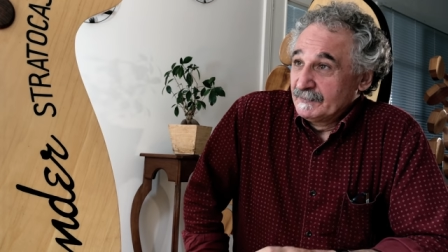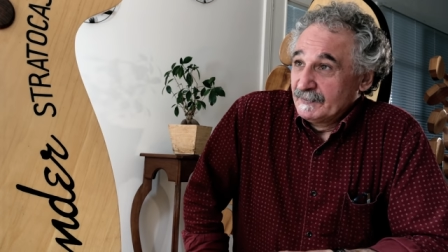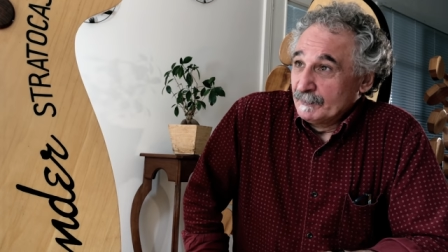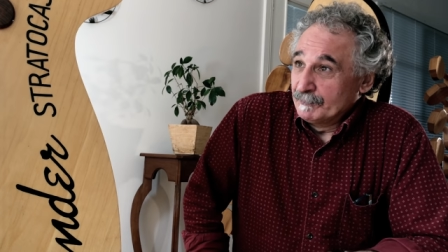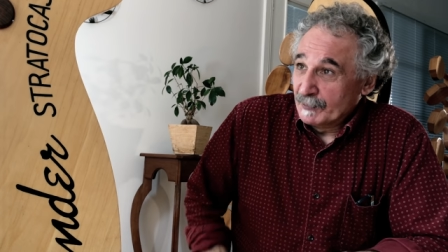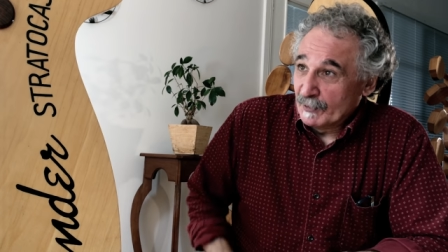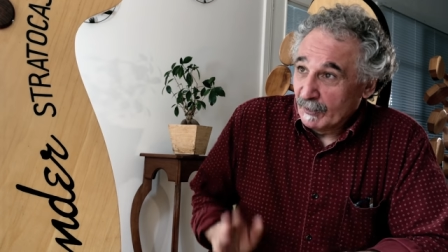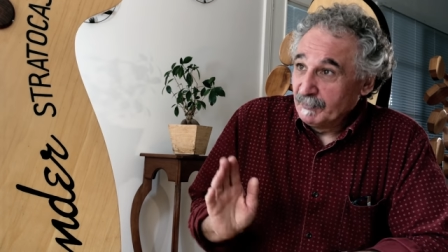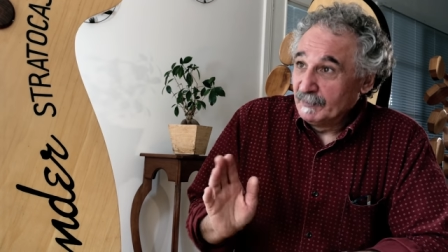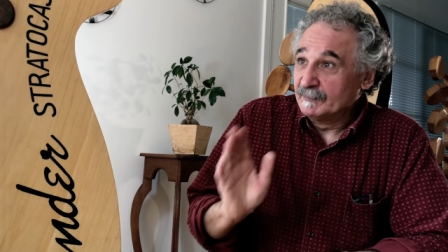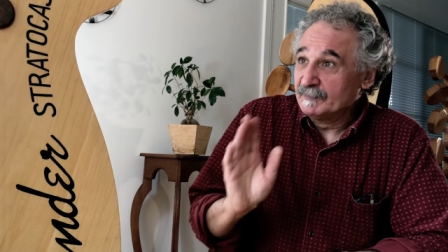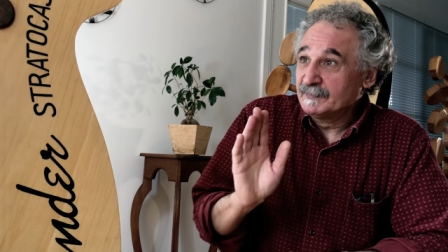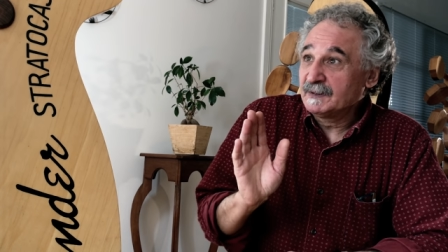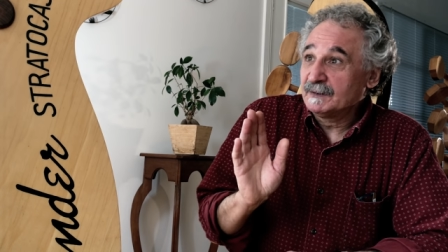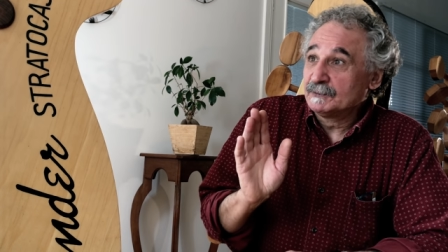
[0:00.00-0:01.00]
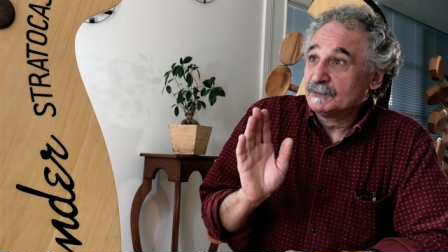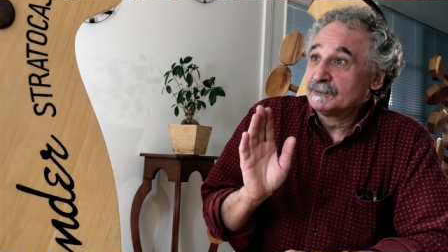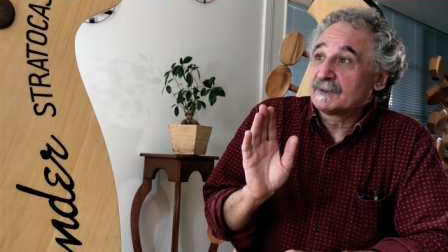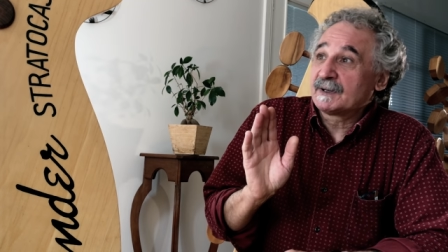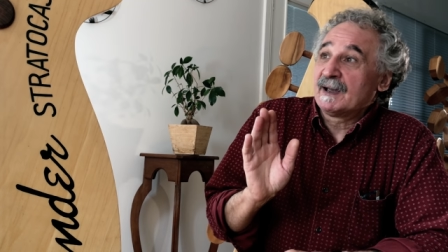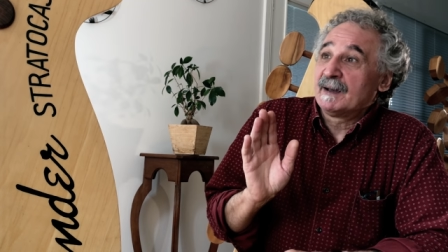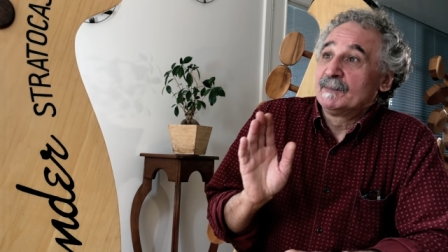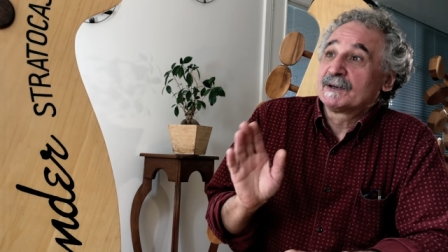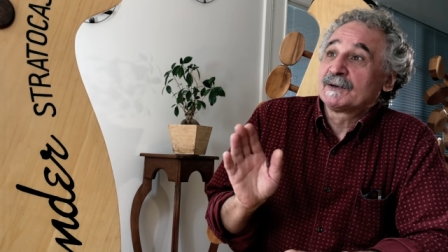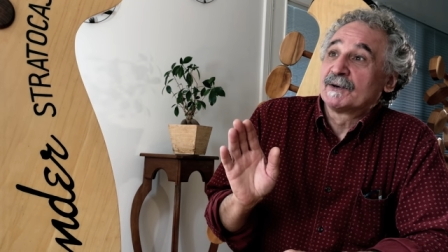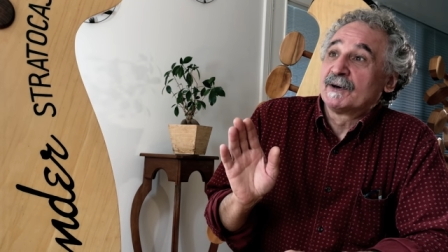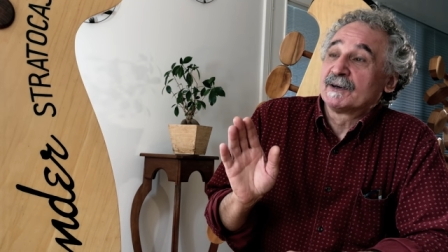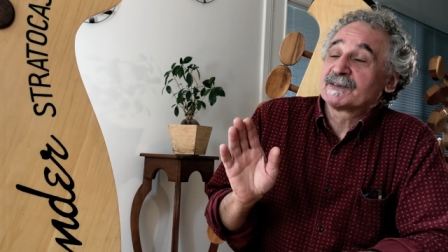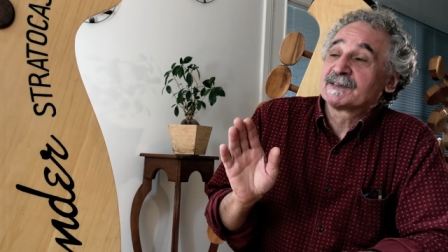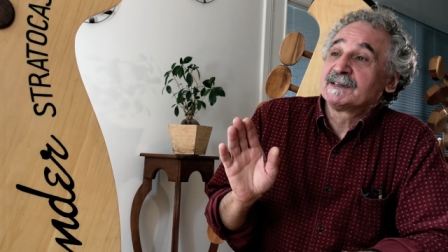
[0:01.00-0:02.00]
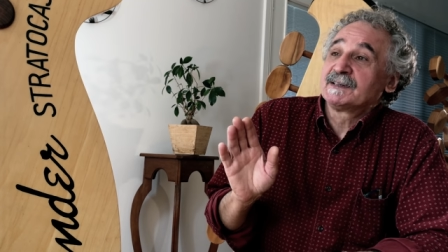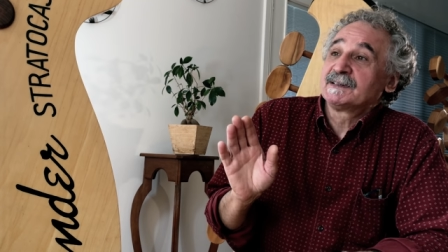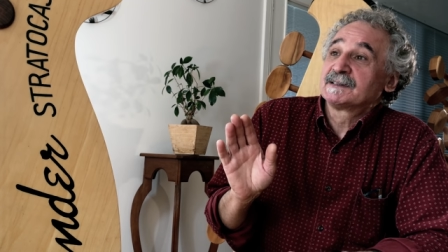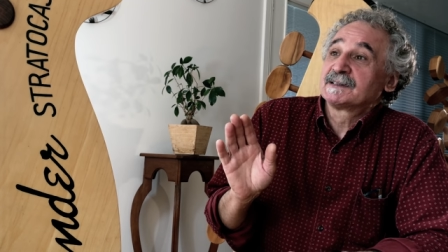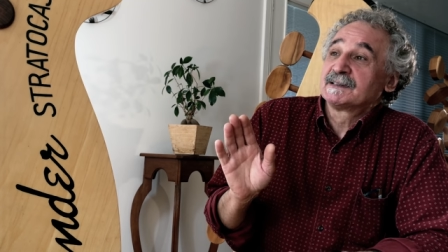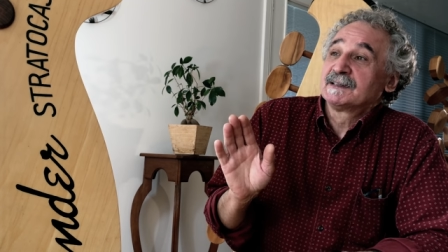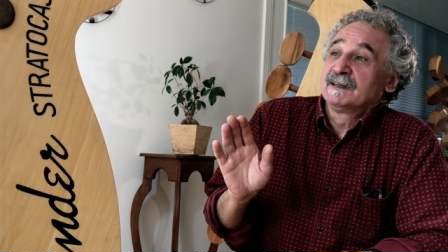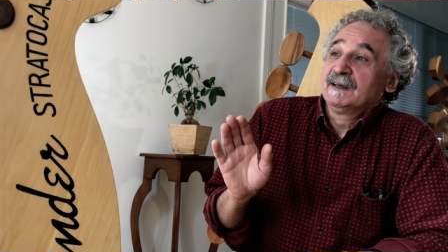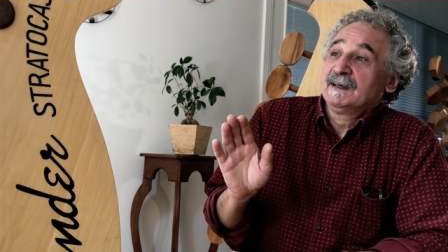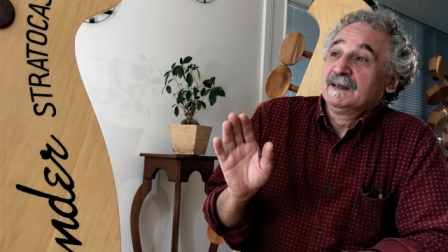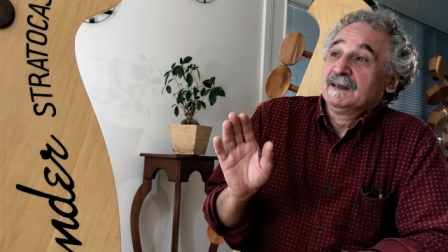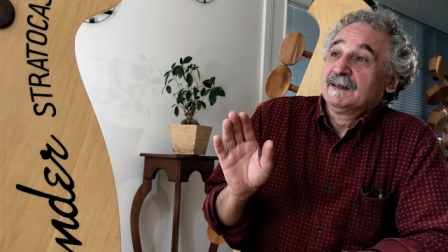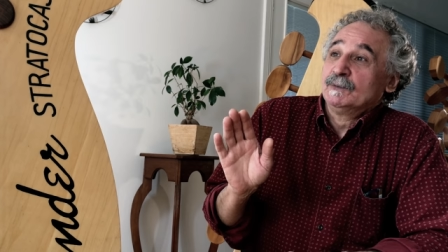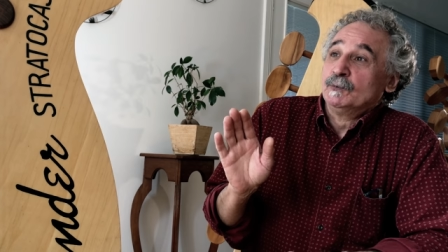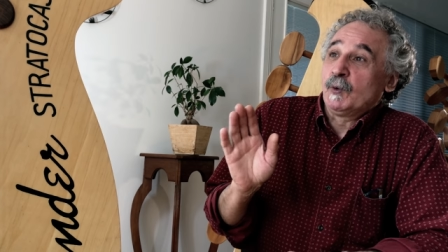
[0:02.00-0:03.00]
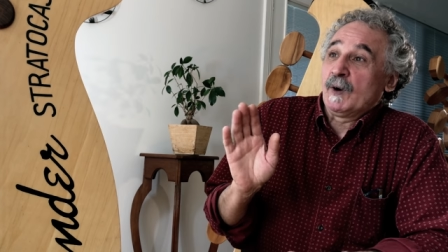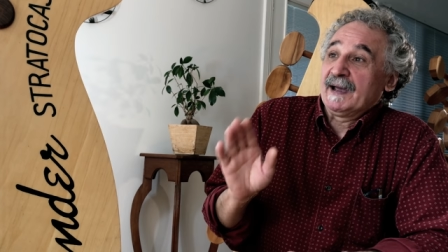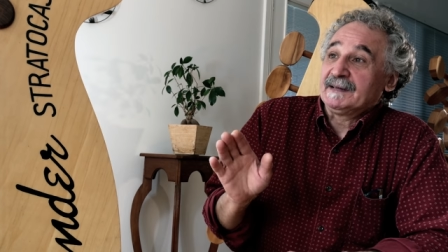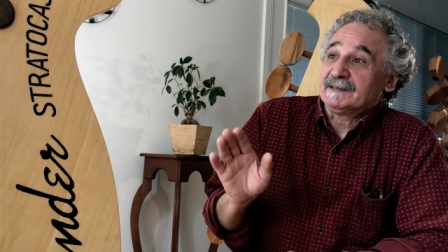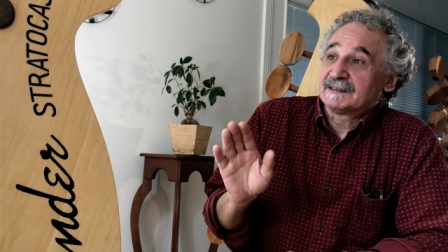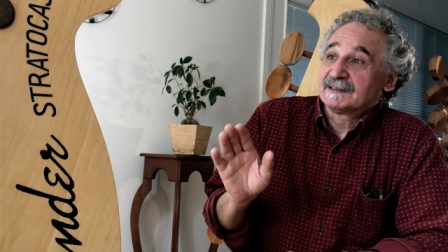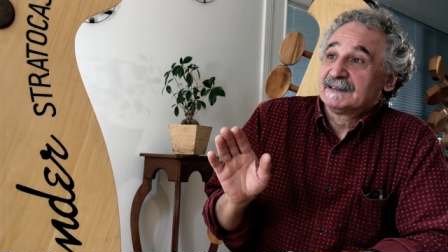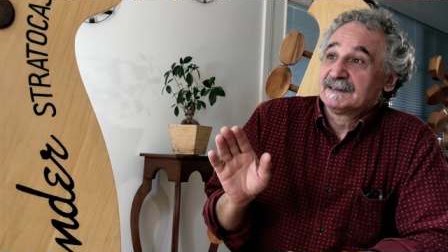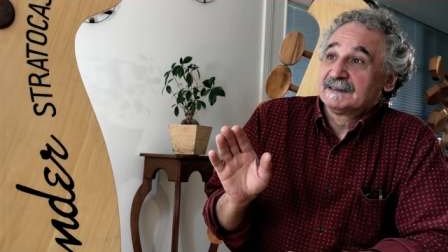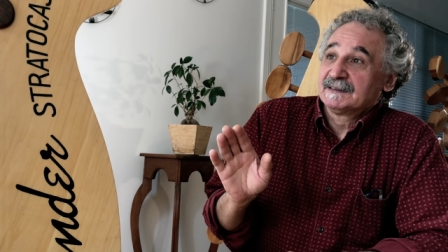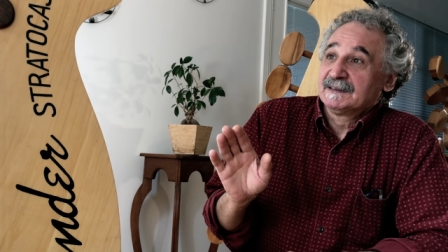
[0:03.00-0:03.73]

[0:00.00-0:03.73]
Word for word: The problem you'll come across is weight.